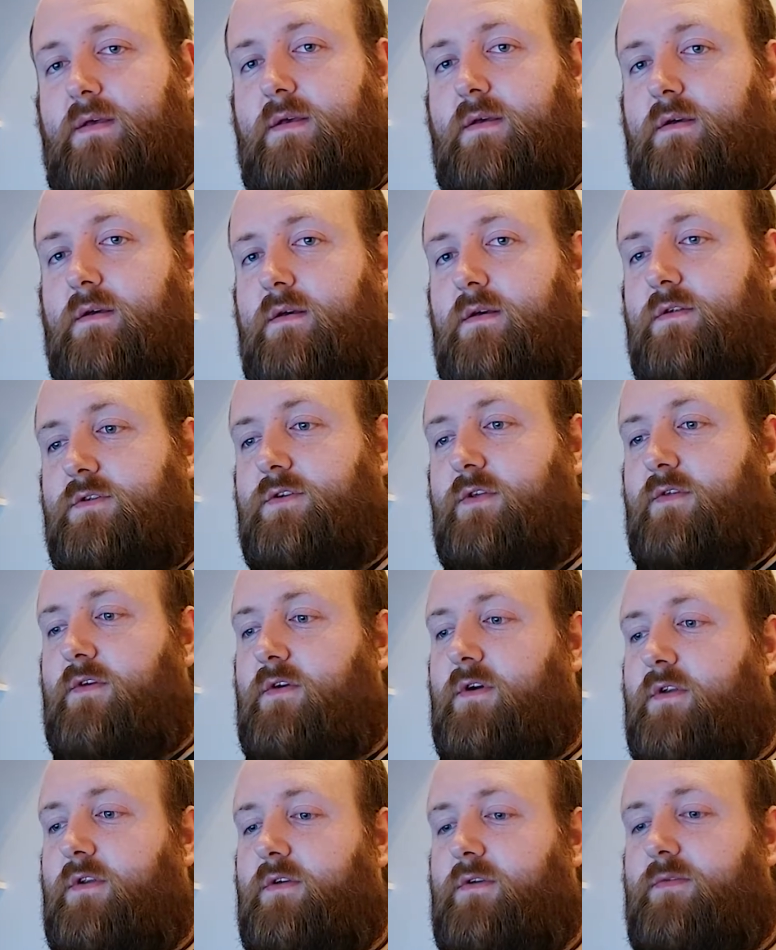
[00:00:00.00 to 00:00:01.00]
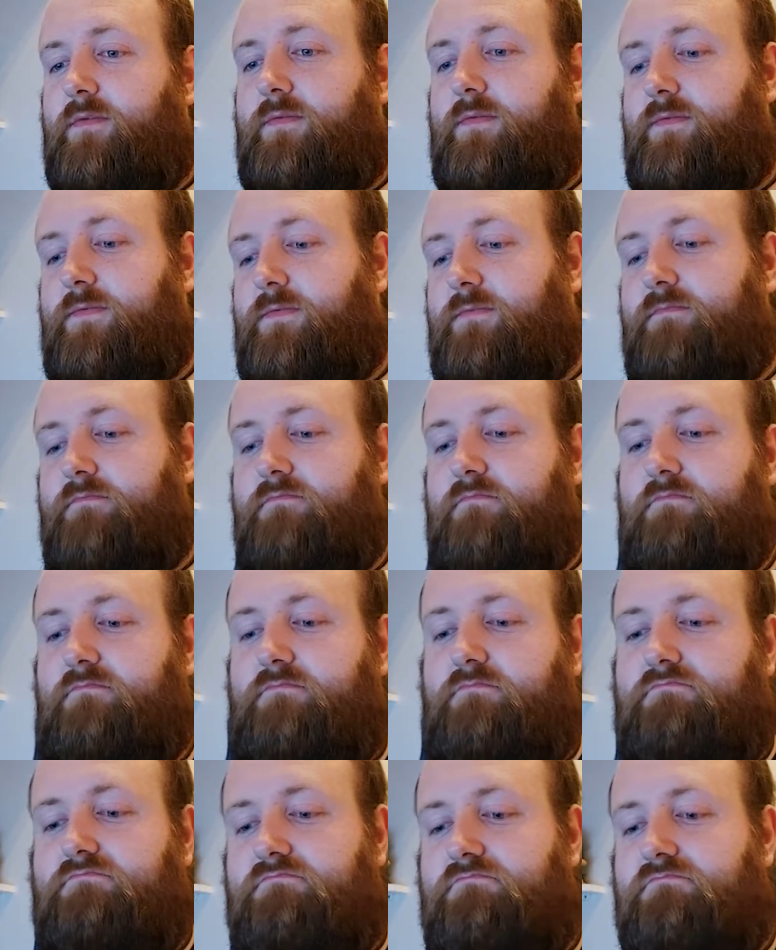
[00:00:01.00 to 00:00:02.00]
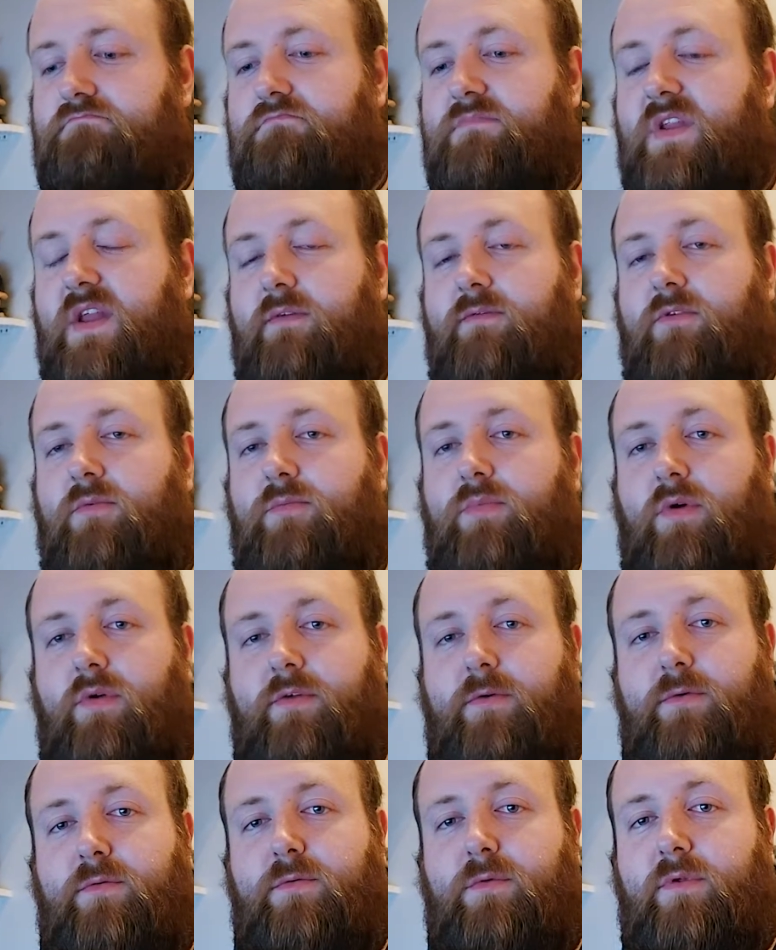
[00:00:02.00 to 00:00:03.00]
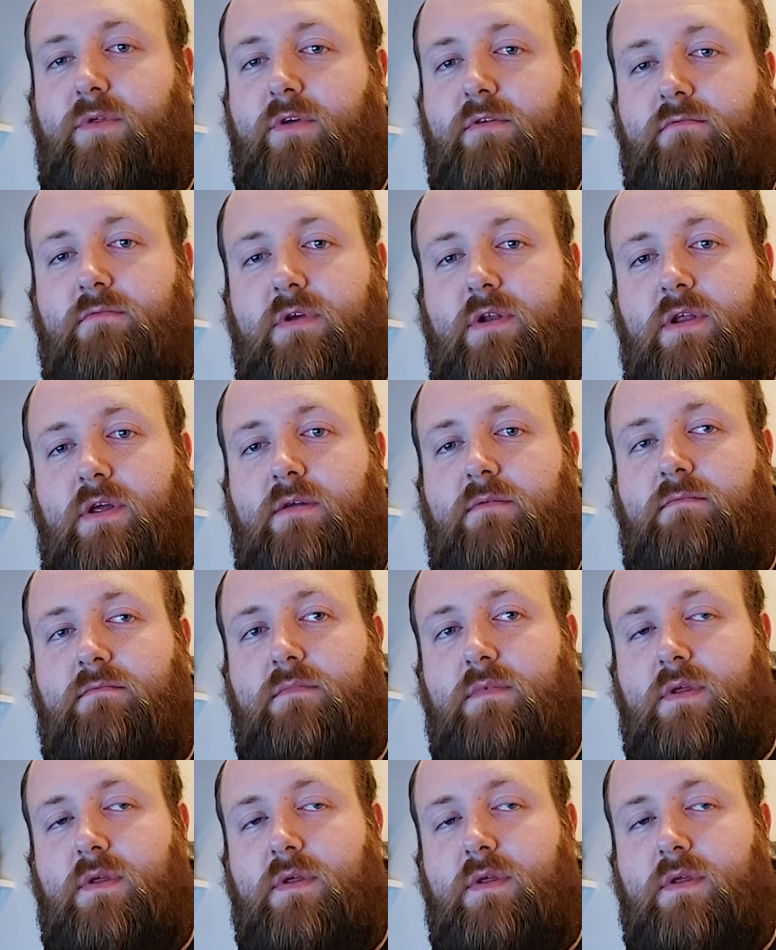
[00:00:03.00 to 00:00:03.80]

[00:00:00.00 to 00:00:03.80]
Just kind of never bothered with it really.